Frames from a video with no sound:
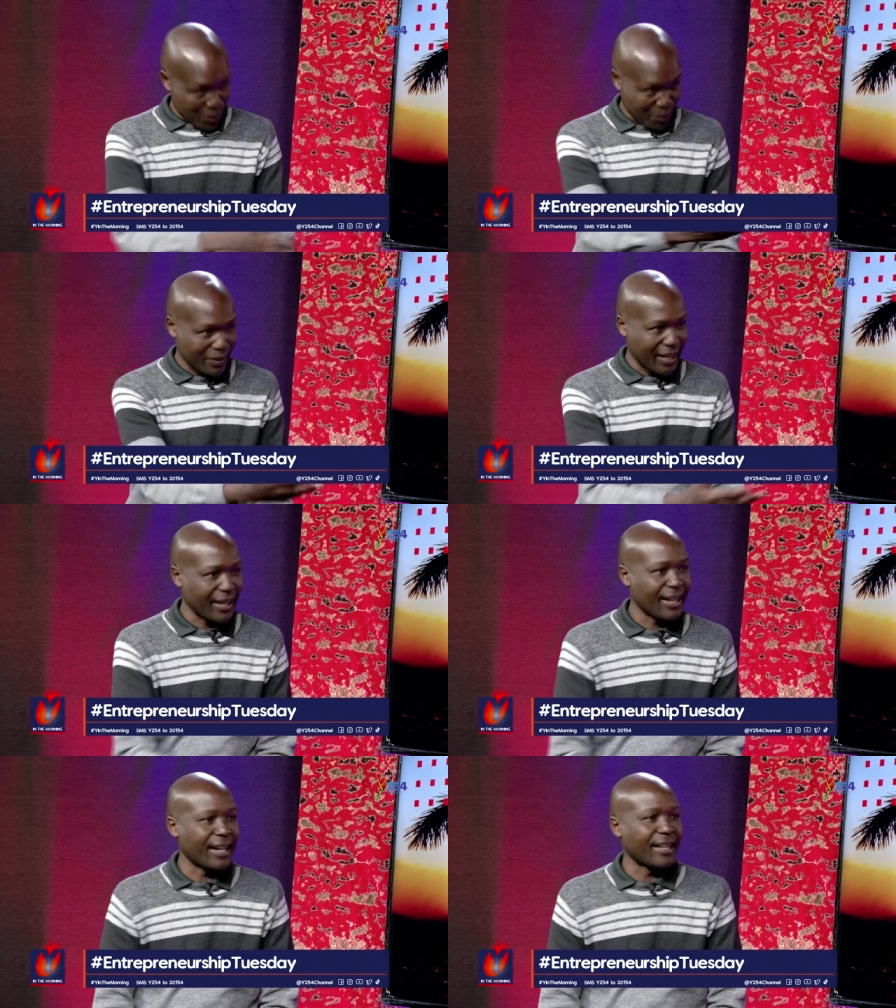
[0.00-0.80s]
give
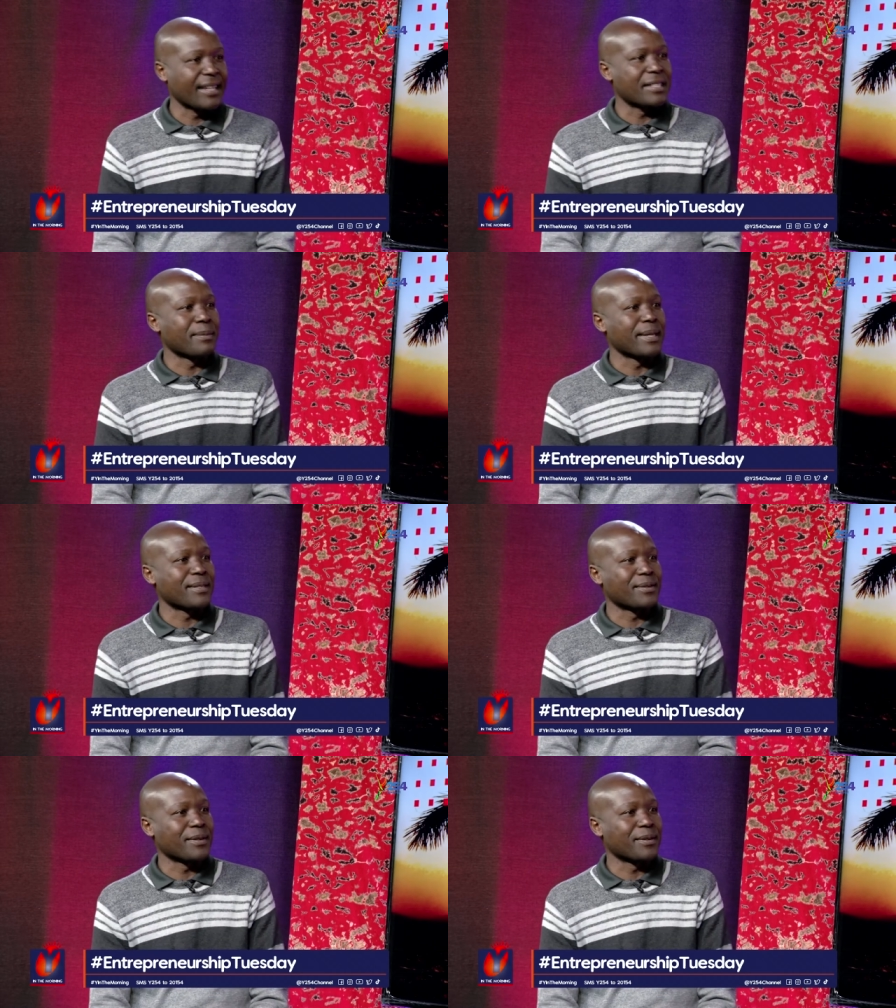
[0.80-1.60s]
done, and that's the
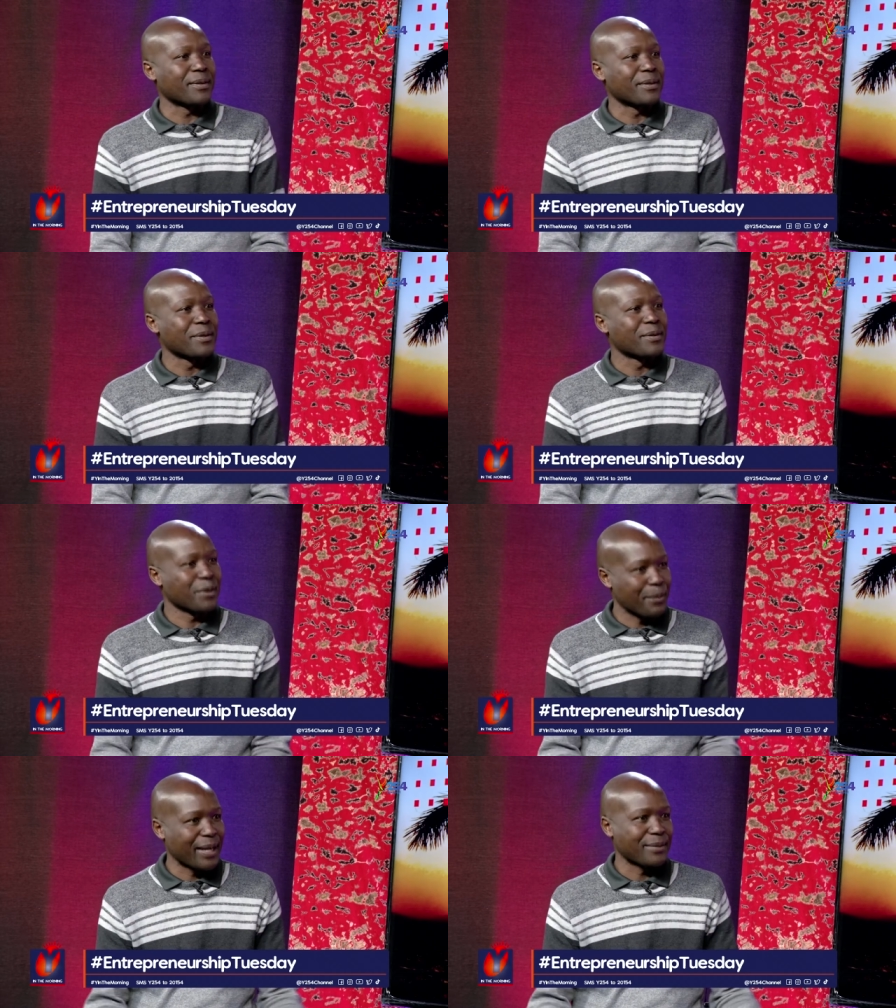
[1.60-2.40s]
best for,
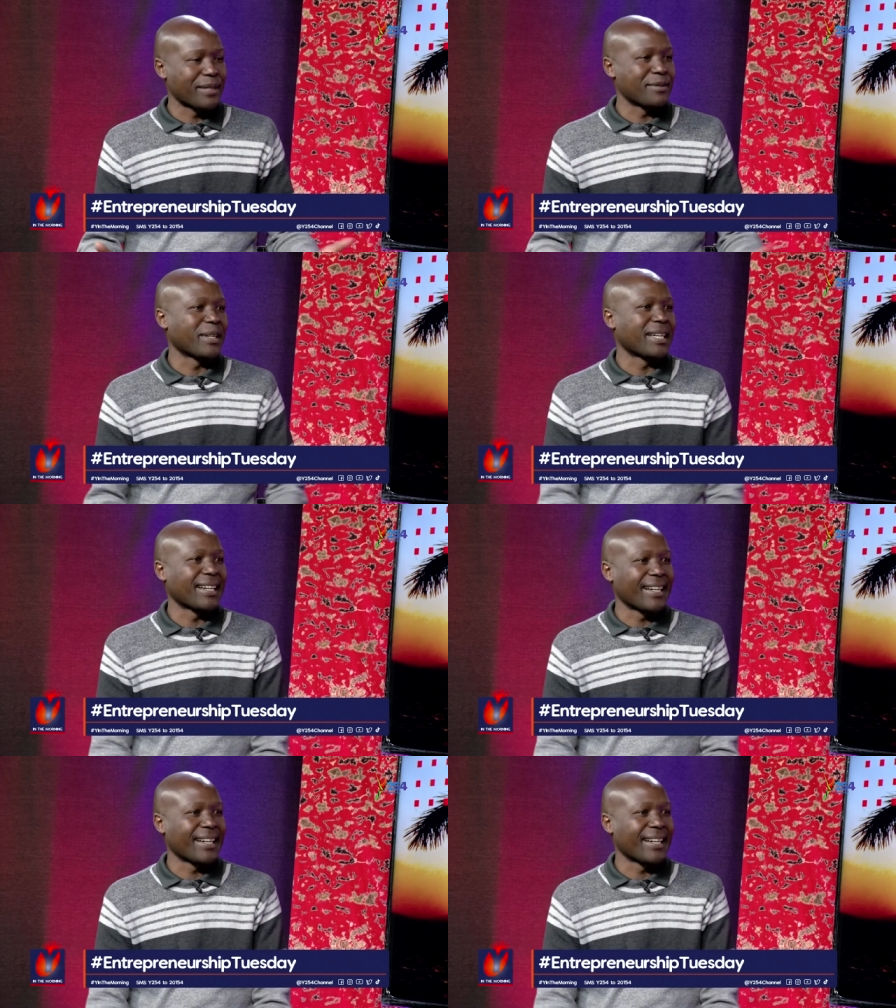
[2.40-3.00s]
for me and for everyone.